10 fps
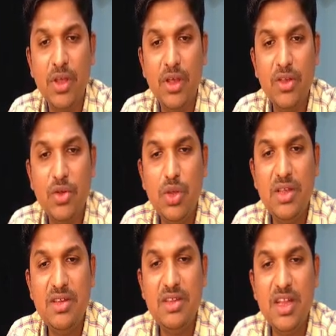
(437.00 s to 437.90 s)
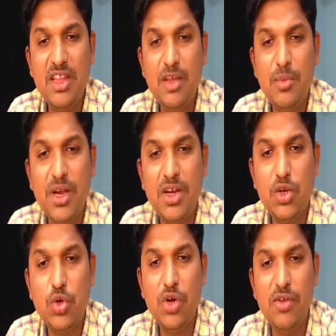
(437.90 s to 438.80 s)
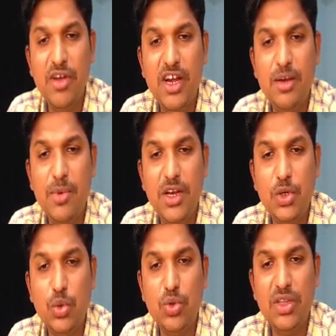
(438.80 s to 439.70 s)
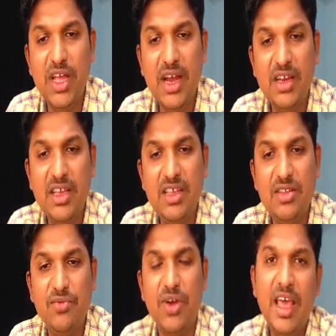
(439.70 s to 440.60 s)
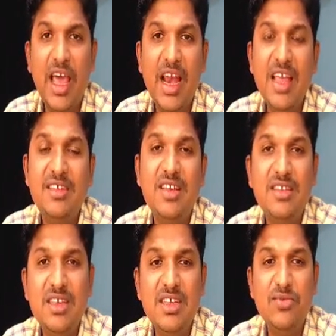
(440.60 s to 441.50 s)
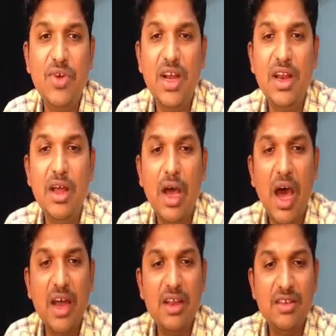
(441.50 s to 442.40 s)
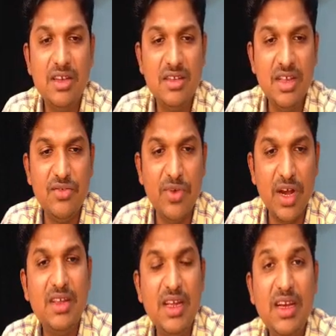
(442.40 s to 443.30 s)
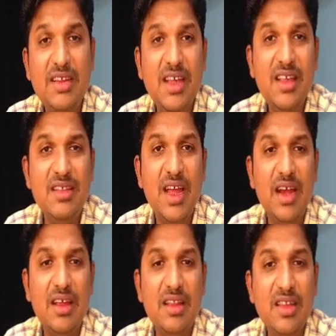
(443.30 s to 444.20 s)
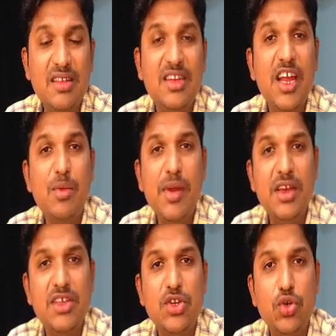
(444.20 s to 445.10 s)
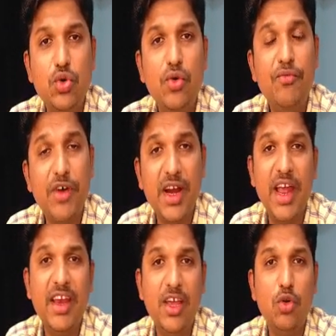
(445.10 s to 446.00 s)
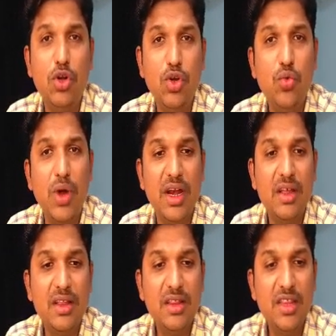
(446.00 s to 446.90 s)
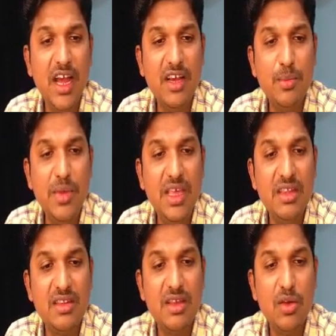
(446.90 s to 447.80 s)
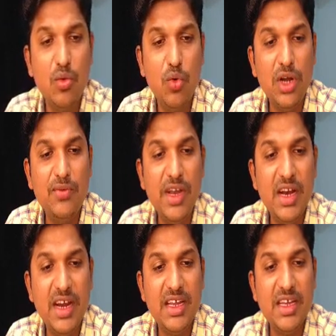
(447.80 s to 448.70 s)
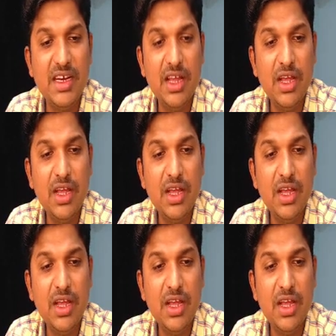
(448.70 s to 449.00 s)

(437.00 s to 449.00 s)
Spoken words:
So this is nothing but 2 divided by 2. That is 1. LHS is 1. RHS is 1. It says that this statement is true for n equal to 1. That means what we will write here?